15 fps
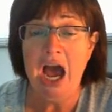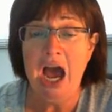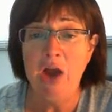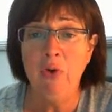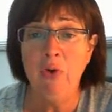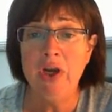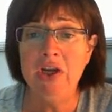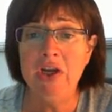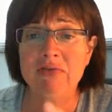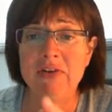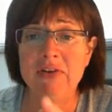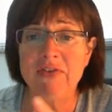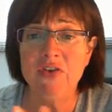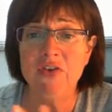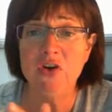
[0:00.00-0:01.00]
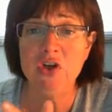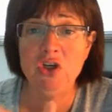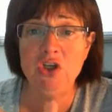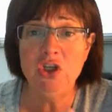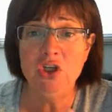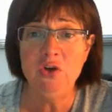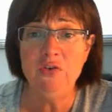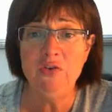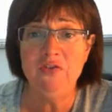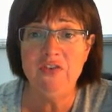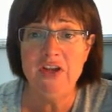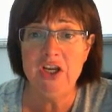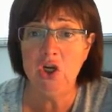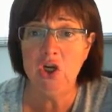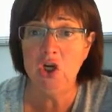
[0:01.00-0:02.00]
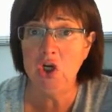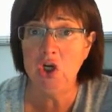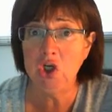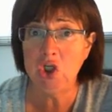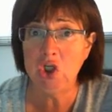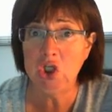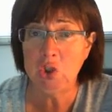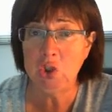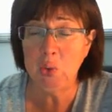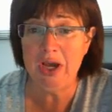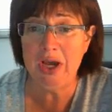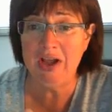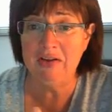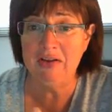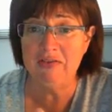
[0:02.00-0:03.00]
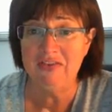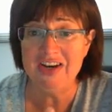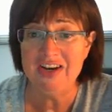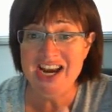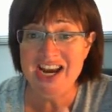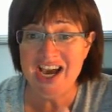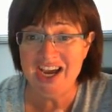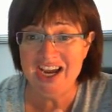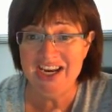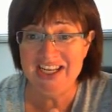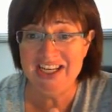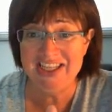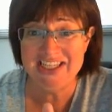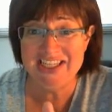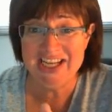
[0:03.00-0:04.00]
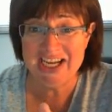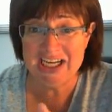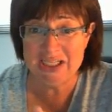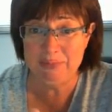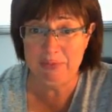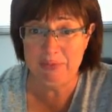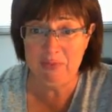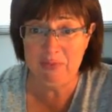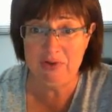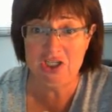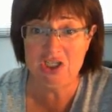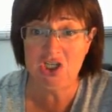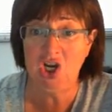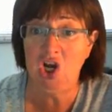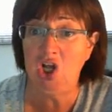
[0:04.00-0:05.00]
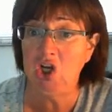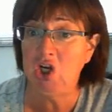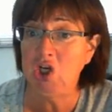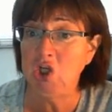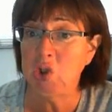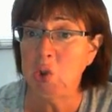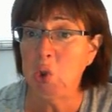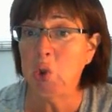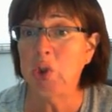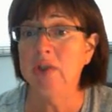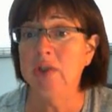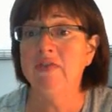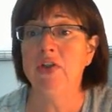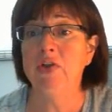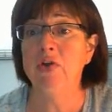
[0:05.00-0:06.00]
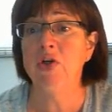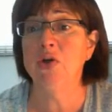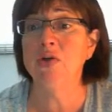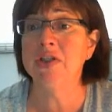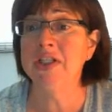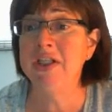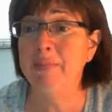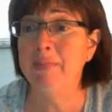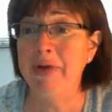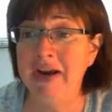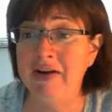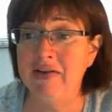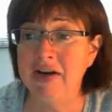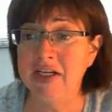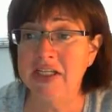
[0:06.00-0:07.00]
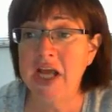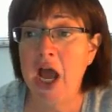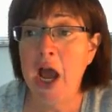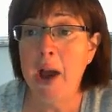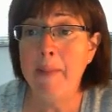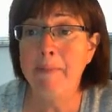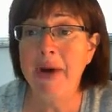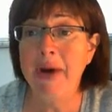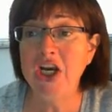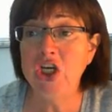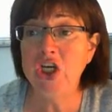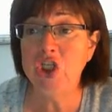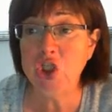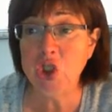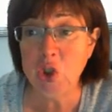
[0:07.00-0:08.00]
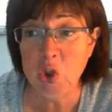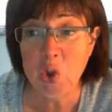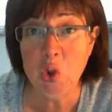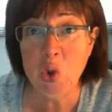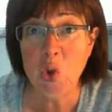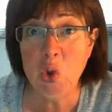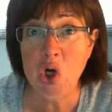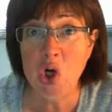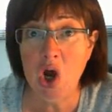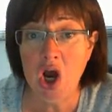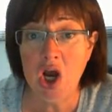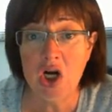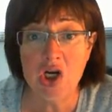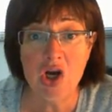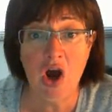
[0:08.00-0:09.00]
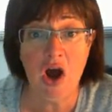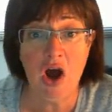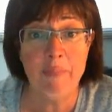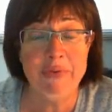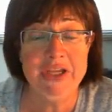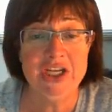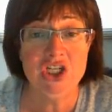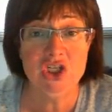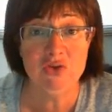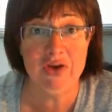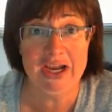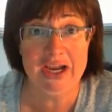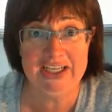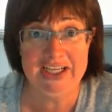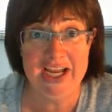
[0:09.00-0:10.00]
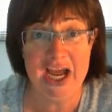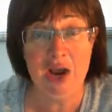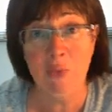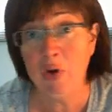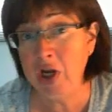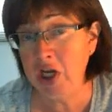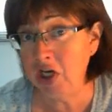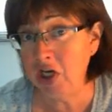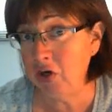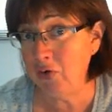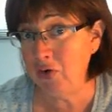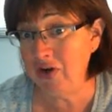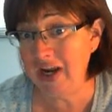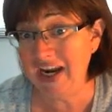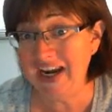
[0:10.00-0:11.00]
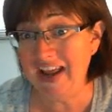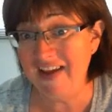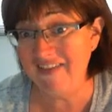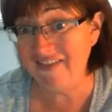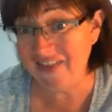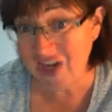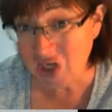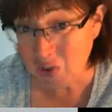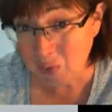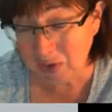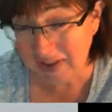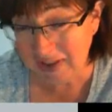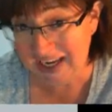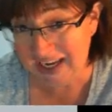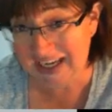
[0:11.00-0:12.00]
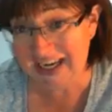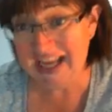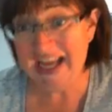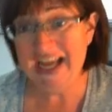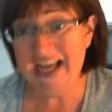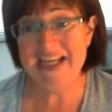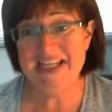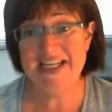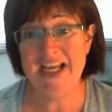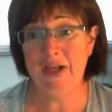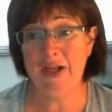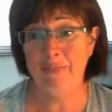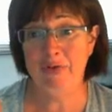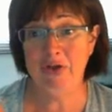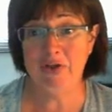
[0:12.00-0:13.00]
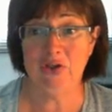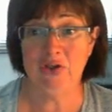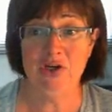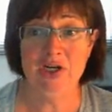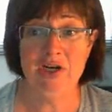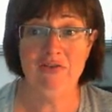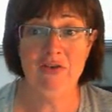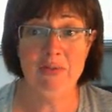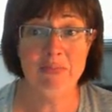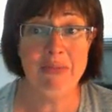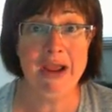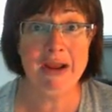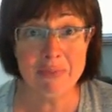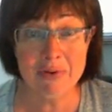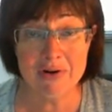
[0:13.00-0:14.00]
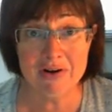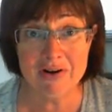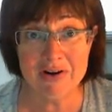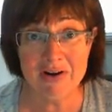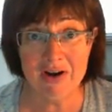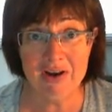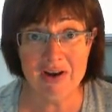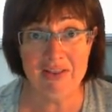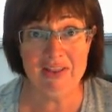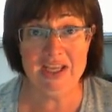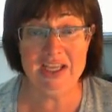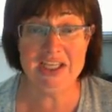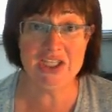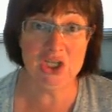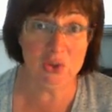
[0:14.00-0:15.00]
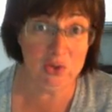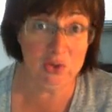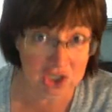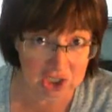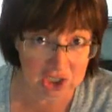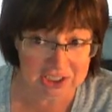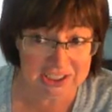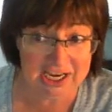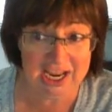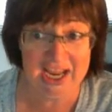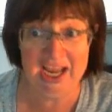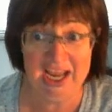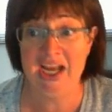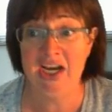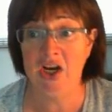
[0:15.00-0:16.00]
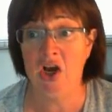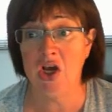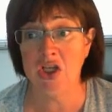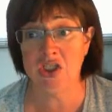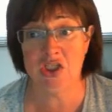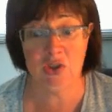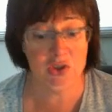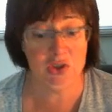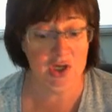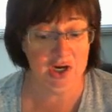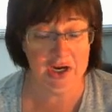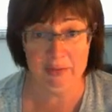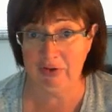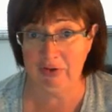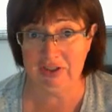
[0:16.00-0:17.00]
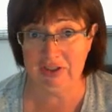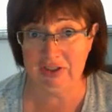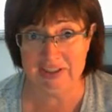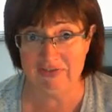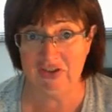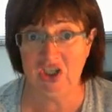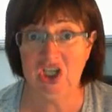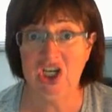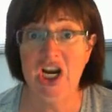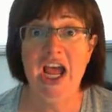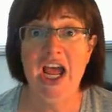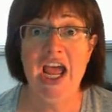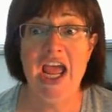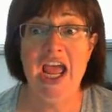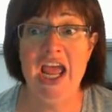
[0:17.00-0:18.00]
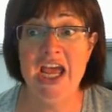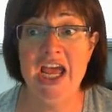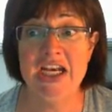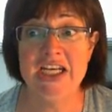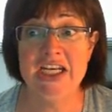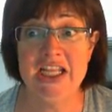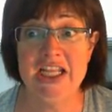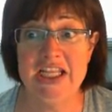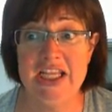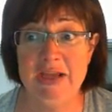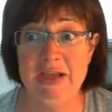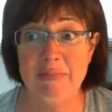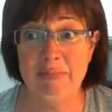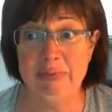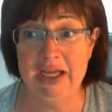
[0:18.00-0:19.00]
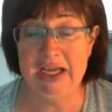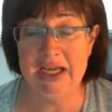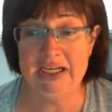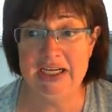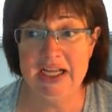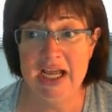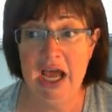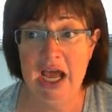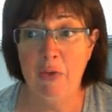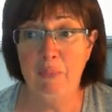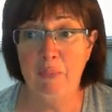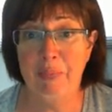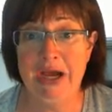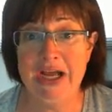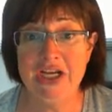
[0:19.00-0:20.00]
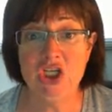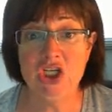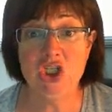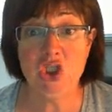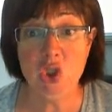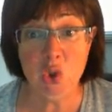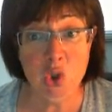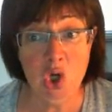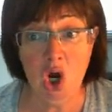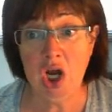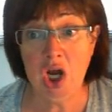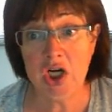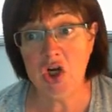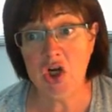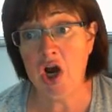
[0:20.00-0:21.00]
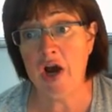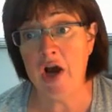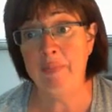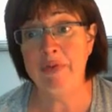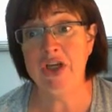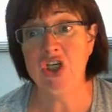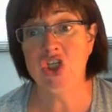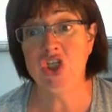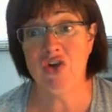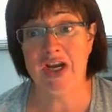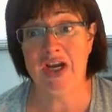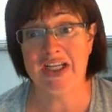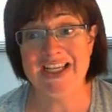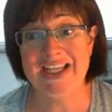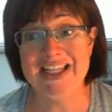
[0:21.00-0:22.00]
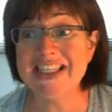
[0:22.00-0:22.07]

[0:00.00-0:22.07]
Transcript: I want you to refer to figure 12.9 in the textbook, which is called control of glucose in the pancreas, but do not copy it directly. I want you to create a visual aid to help you learn and remember the secretions and also talk about the liver and the blood, but do not copy it directly.